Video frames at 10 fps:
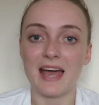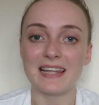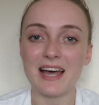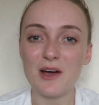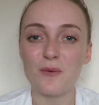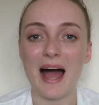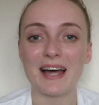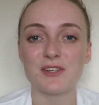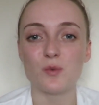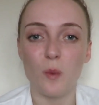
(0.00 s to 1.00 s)
Hello
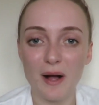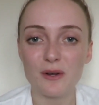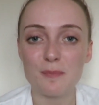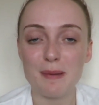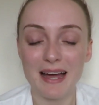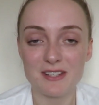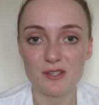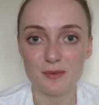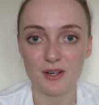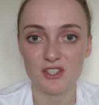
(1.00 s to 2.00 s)
and welcome back
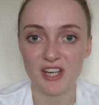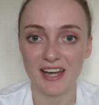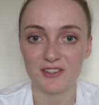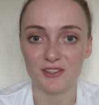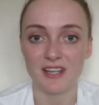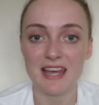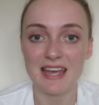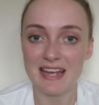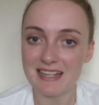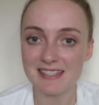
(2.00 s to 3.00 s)
to my channel.
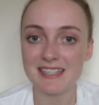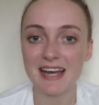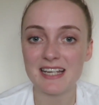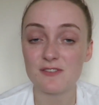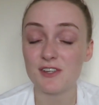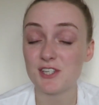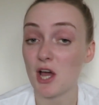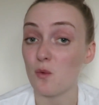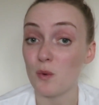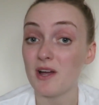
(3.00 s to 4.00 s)
In today's
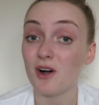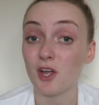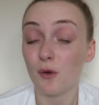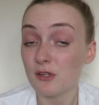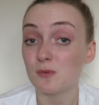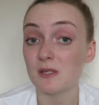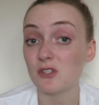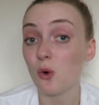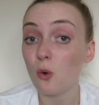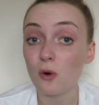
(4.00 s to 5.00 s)
video, we are going to be
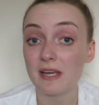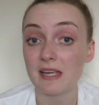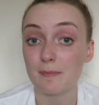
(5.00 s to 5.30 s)
talking